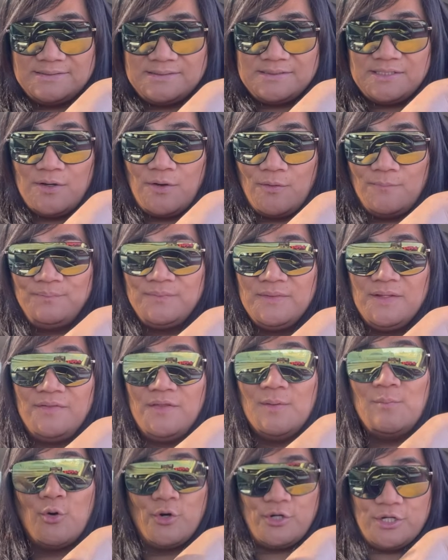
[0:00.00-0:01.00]
So
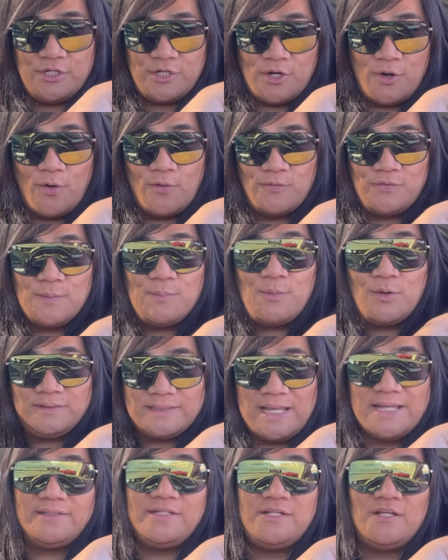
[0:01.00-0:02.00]
the more you go, the more
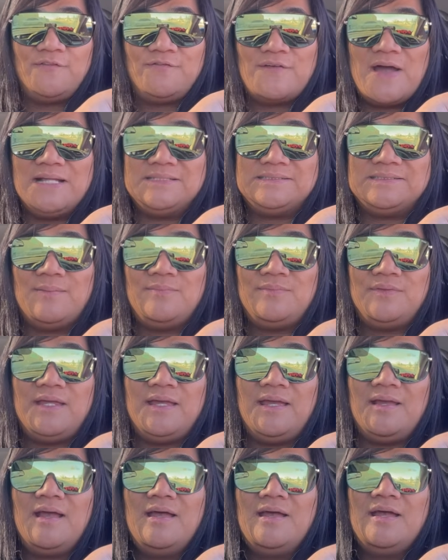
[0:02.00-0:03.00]
likely you'll find
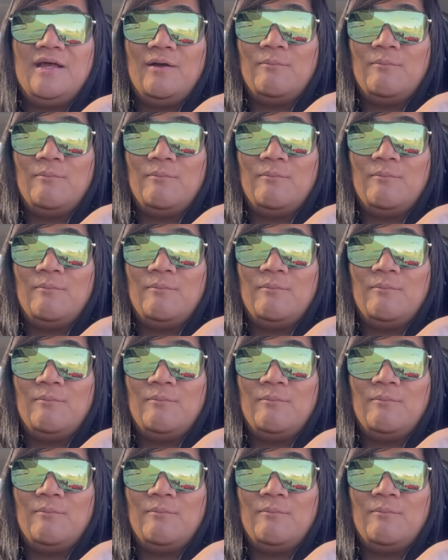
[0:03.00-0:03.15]
something.